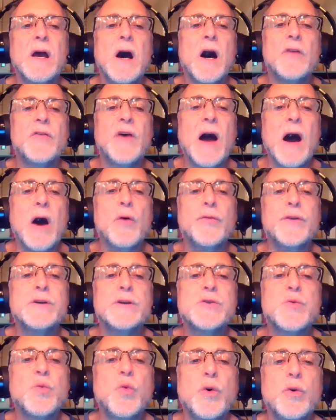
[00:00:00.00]
of how
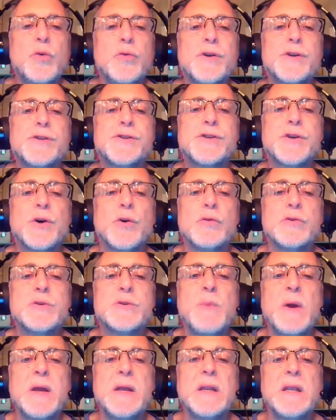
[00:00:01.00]
these wounded souls
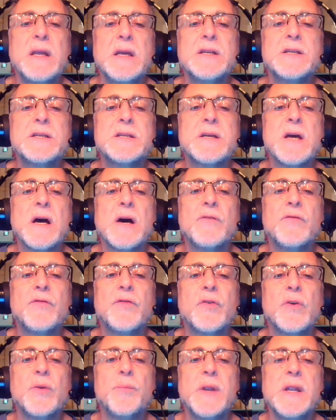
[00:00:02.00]
may
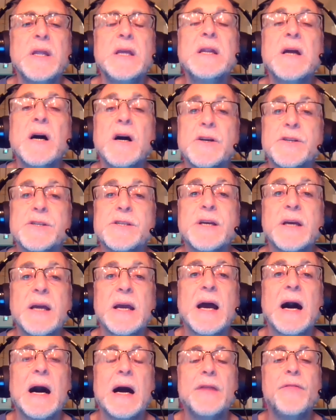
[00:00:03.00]
need us to
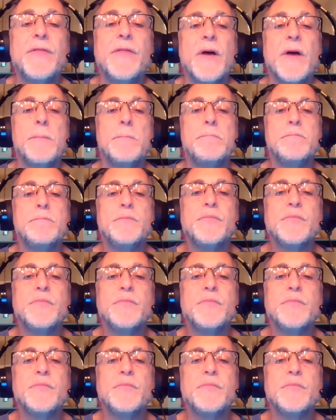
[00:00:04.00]
guide them.